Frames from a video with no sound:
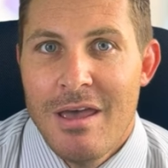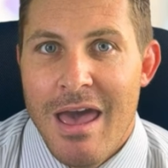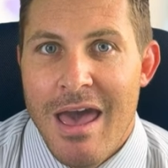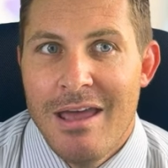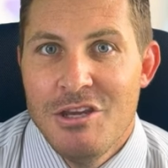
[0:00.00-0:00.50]

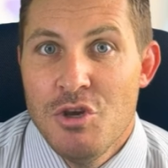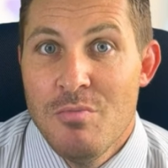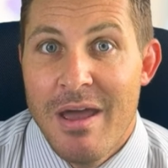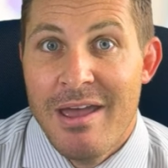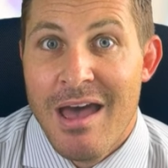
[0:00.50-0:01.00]
and you
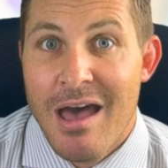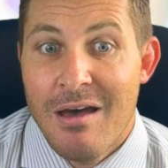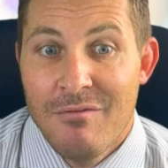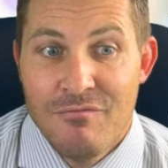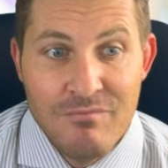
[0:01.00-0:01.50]
might
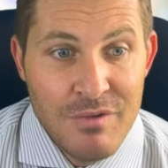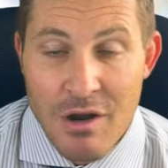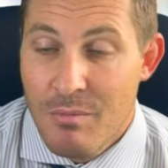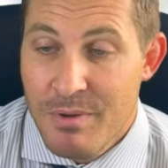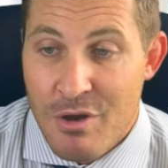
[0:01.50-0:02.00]
have, you
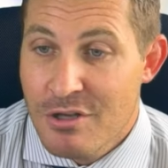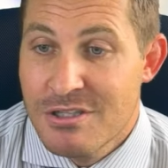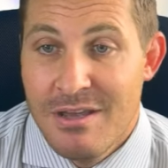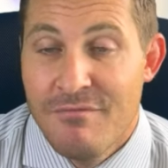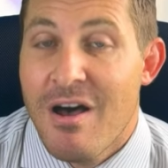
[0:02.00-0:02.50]
know, because
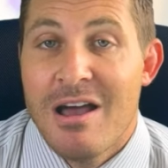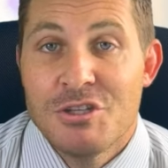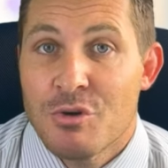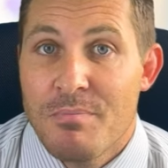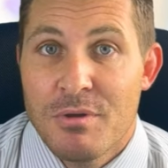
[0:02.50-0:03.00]
the
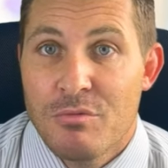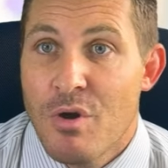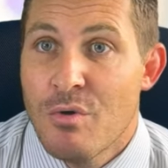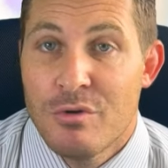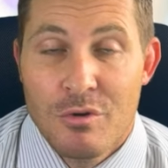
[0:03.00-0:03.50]
advisor up the
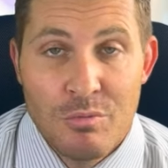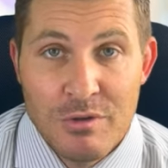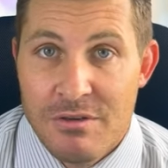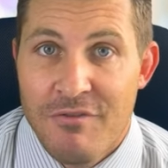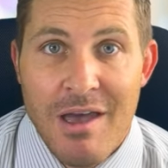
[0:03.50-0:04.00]
road or
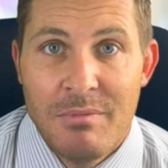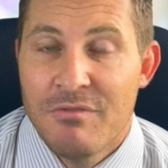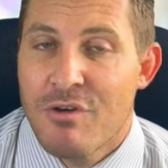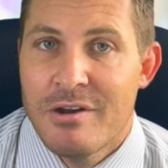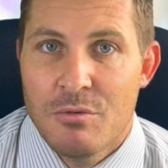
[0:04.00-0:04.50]
was a family
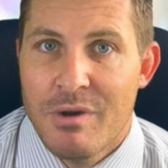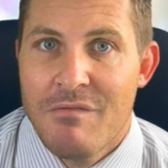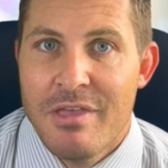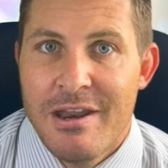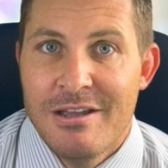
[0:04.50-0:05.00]
friend or
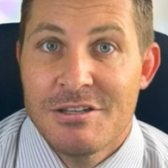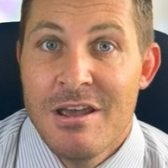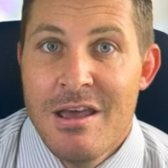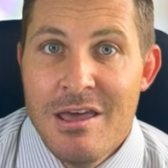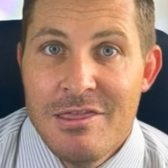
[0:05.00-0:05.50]
whatever that is,
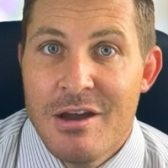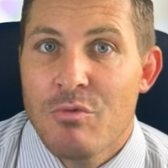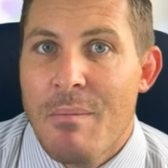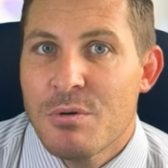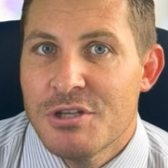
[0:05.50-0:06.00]
they're
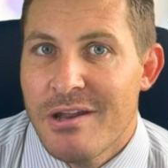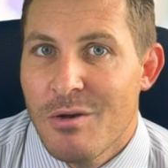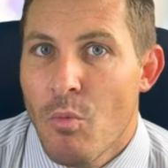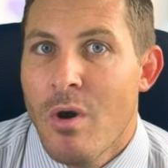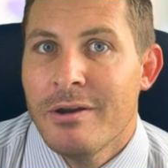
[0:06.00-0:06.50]

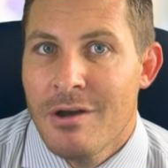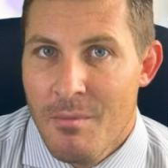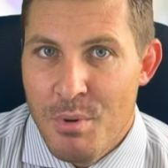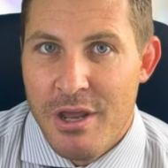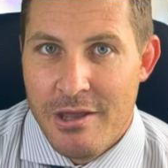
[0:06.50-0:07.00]
representing one
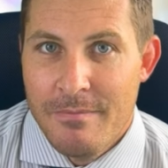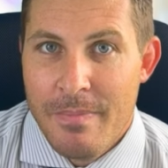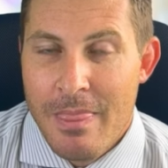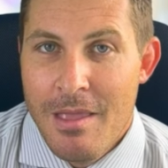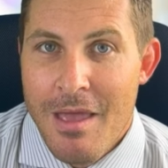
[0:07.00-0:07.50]
company.
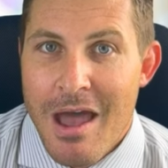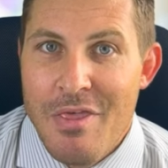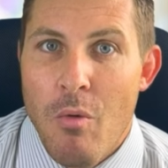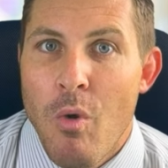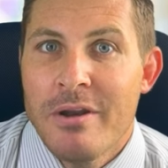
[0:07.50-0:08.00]
And
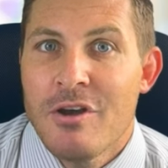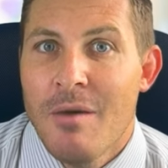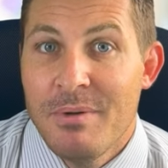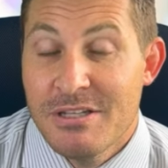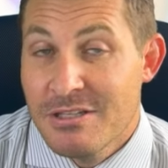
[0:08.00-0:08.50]
that one
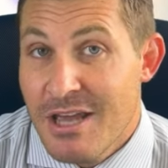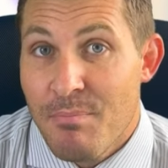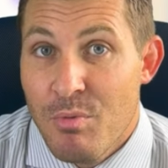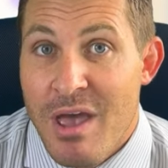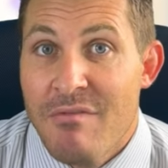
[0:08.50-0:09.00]
company says,
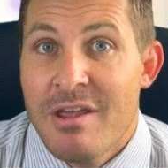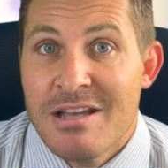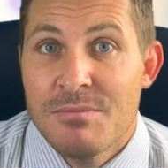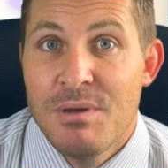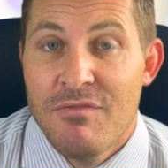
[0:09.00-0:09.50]
yep, we have an
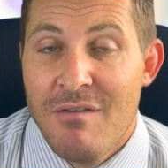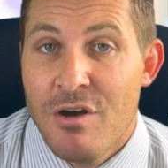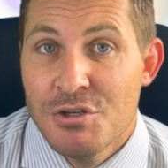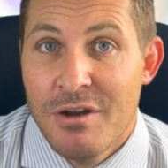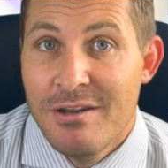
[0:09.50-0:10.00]
S and P five
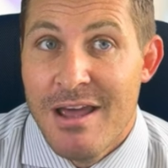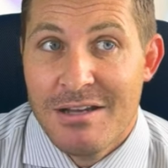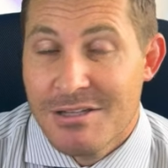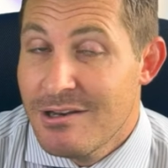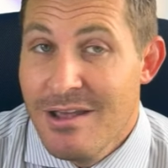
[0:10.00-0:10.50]
hundred
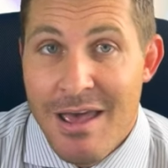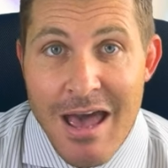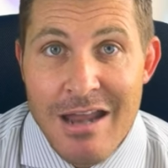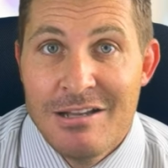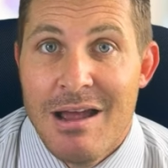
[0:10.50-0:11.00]
index, and
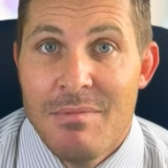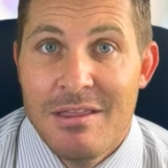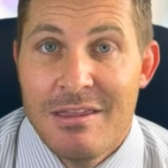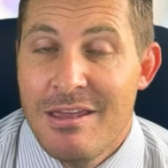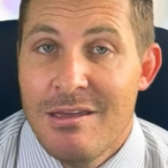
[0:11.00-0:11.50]
anytime
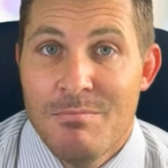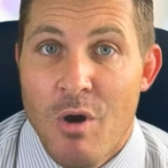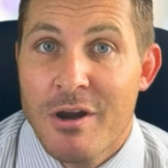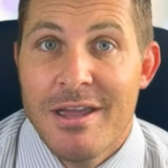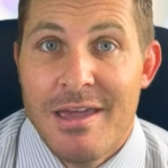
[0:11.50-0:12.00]
that the
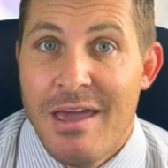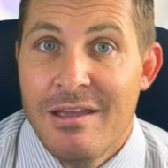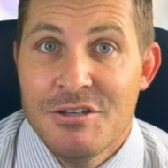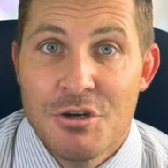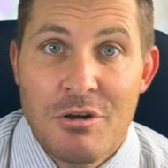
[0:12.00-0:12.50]
market
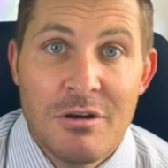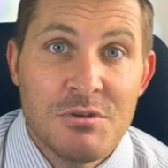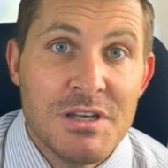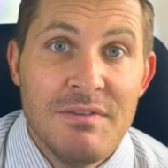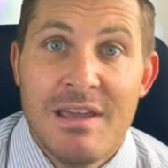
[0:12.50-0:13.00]
gains, you're gonna
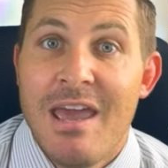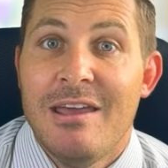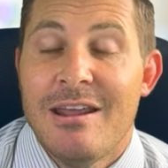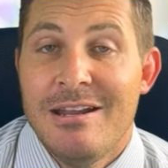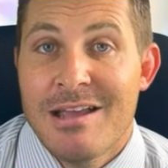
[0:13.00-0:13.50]
receive a
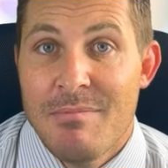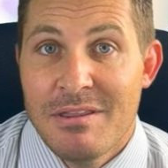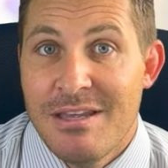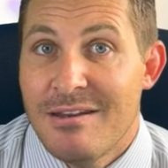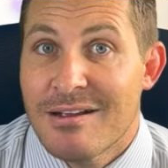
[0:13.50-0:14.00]
gain. Anytime that
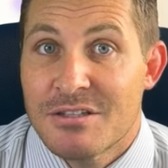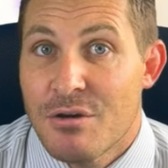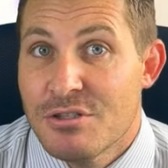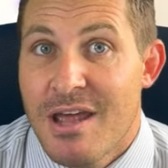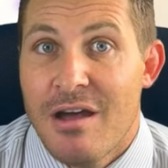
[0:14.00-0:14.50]
the index
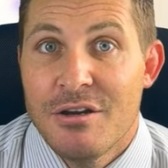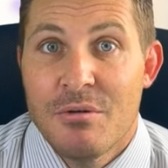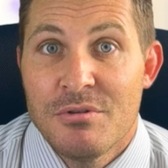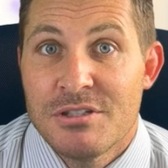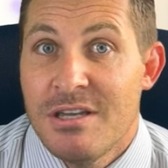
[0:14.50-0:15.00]
goes down, you're
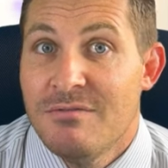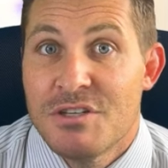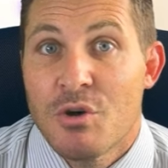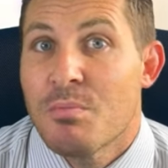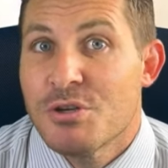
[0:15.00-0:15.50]
gonna receive
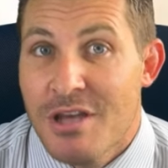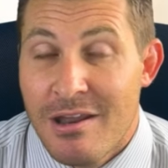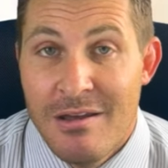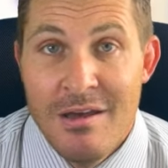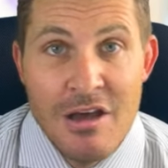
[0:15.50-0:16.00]
zero percent.
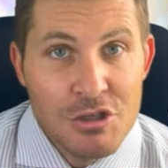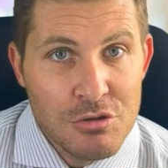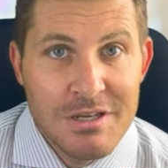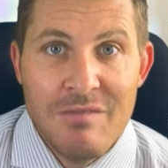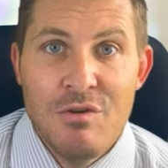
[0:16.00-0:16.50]
So it's
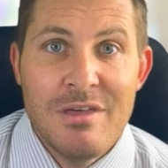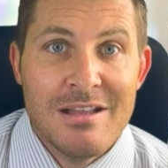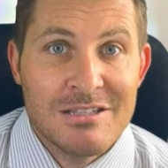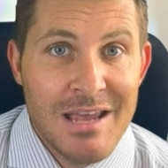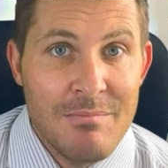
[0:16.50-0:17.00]
giving you
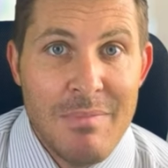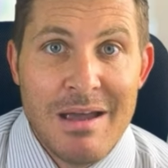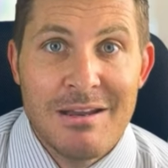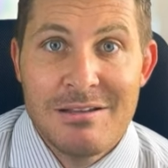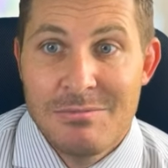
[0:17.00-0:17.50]
that same
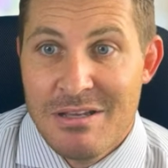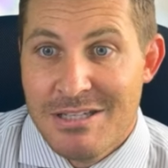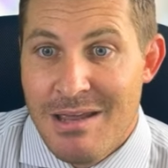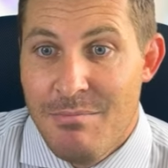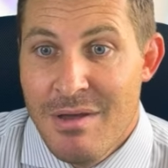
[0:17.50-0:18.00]
mechanism, the
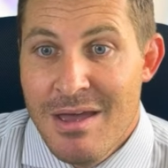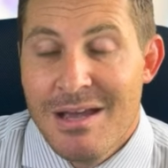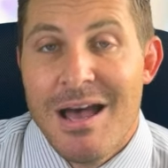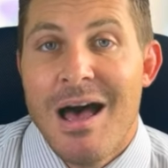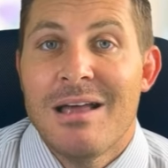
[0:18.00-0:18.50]
same
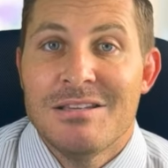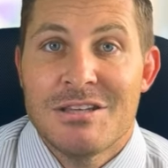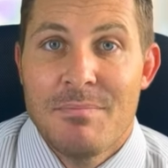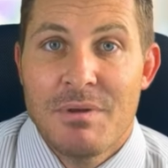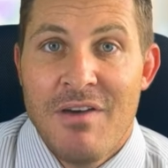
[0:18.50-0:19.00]

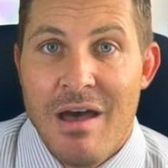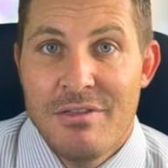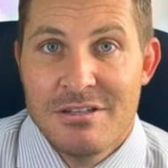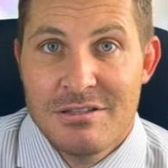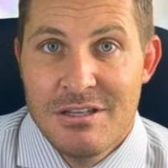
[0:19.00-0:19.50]
concept of how
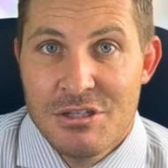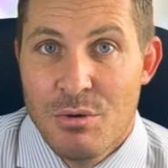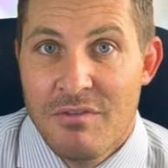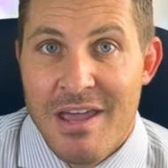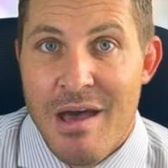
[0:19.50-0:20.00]
this, this sort
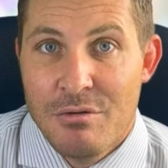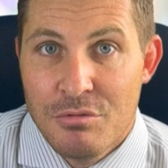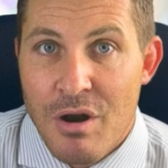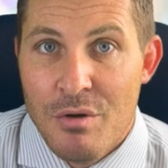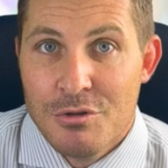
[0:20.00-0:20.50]
of account
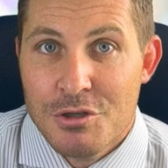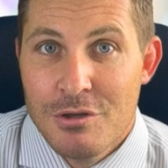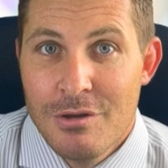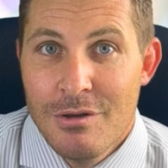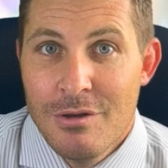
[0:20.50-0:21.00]
grows.
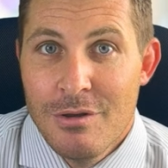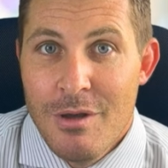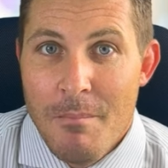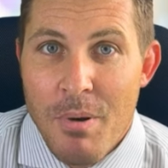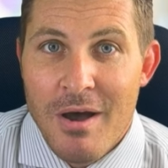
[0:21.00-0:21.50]

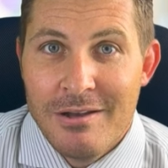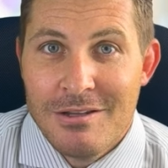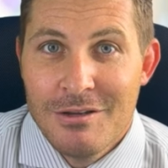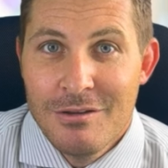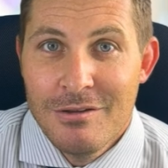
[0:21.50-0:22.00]

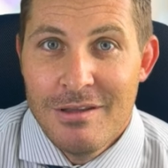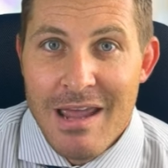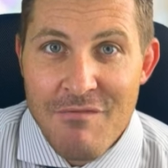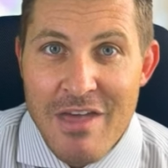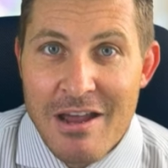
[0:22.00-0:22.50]
But
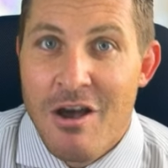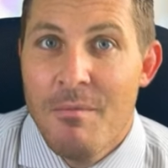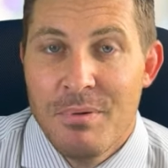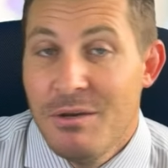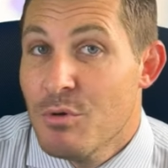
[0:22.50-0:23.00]
if that
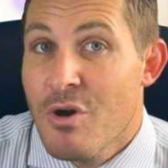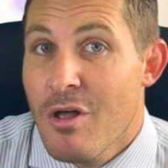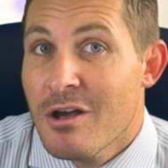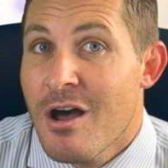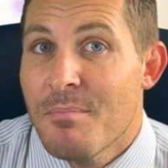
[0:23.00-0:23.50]
company, we'll call
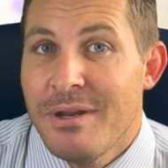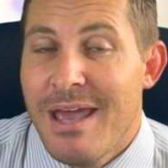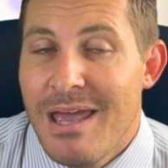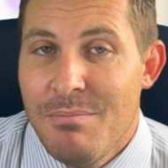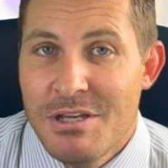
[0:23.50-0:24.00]
it company
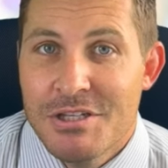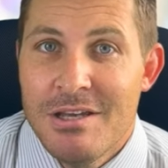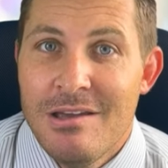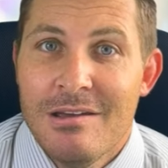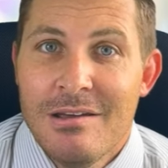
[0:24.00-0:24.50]
A B
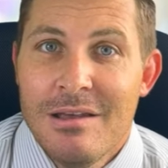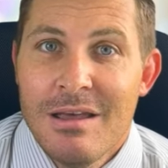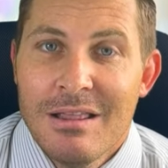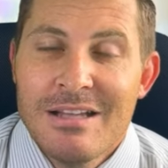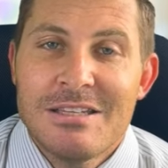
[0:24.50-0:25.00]
C,
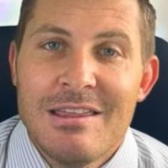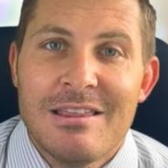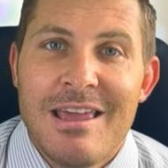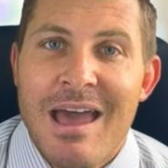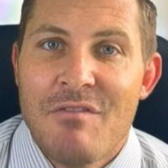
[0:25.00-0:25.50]
let's say that
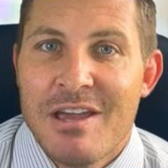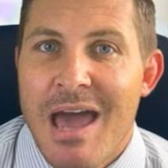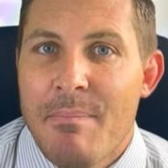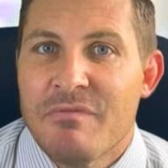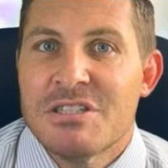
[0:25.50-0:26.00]
they have a
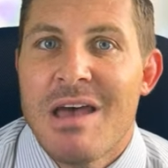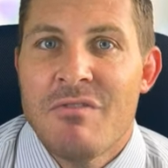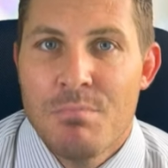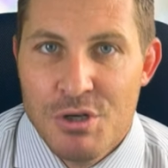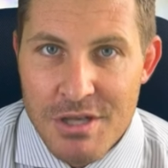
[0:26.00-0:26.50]
cap of
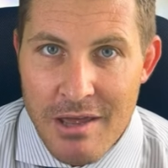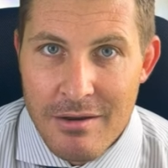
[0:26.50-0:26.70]
seven percent